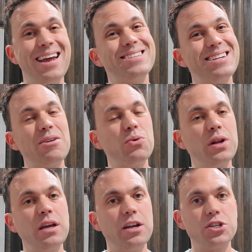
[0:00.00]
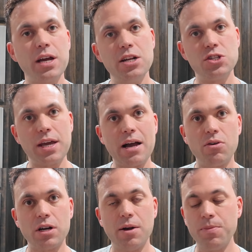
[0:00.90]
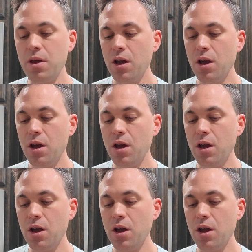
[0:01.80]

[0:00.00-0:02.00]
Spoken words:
It's not really gonna change the outcome.